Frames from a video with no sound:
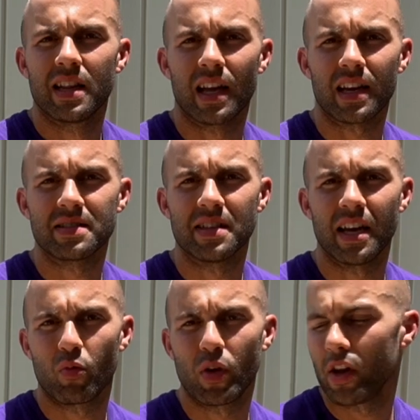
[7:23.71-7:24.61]
Like I
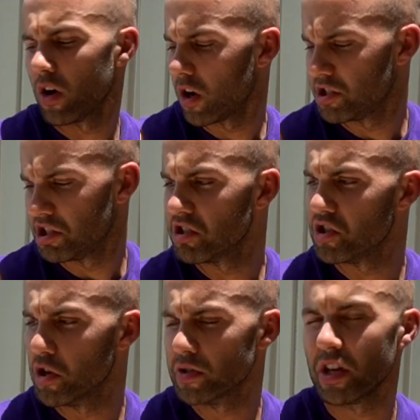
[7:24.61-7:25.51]
said, we are
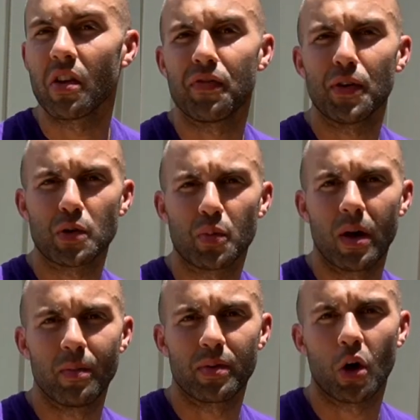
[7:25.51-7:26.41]
just using the filter
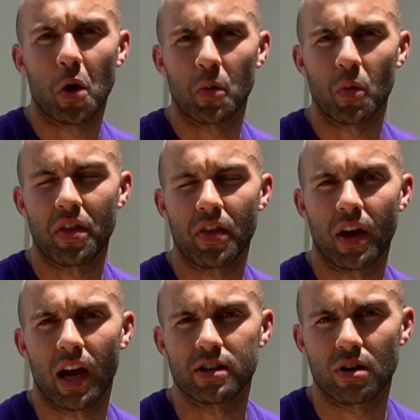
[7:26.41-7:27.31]
pump and going with
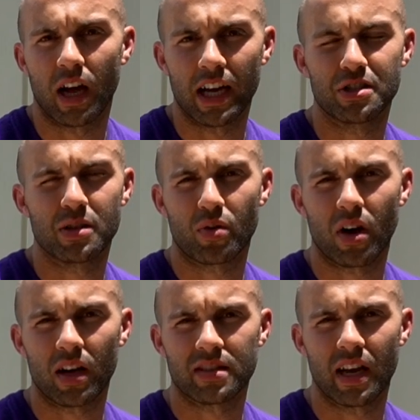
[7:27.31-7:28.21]
hydrogen
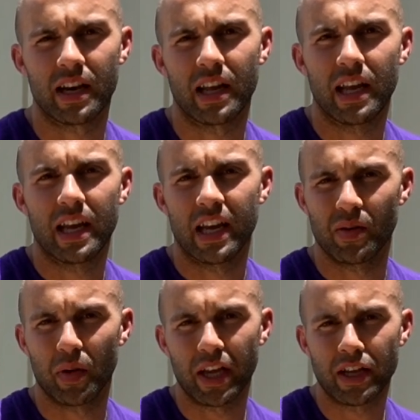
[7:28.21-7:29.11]
peroxide in the
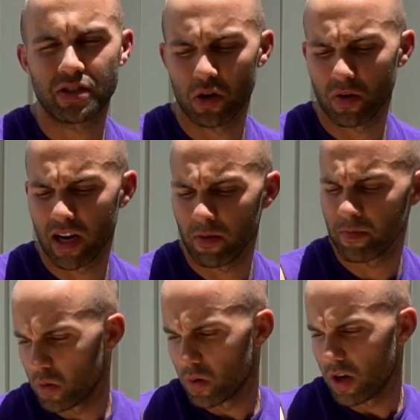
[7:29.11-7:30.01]
baking soda
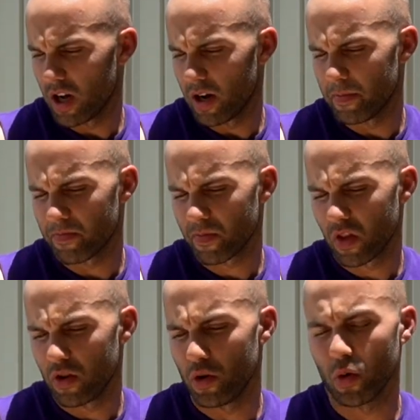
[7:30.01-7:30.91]
route.
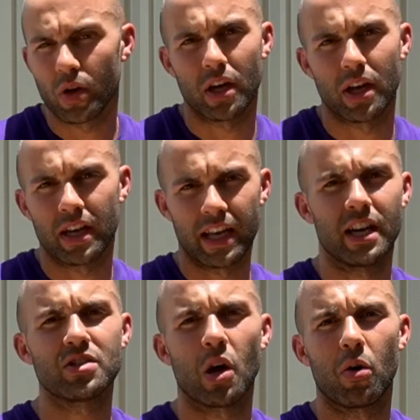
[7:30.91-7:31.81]
You could get a
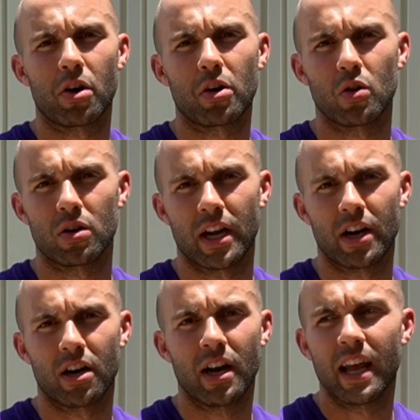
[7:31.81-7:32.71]
saltwater
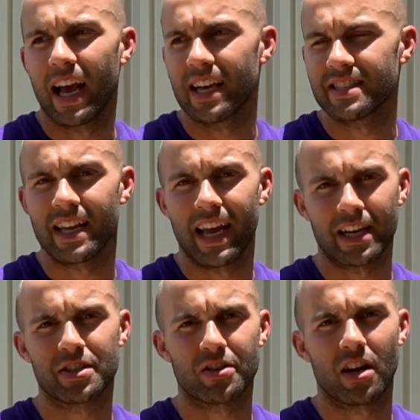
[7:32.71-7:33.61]
chlorinator as an
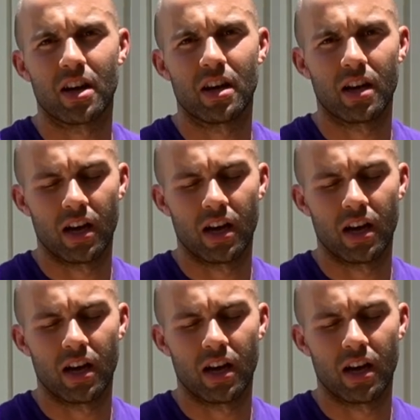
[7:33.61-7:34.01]
extra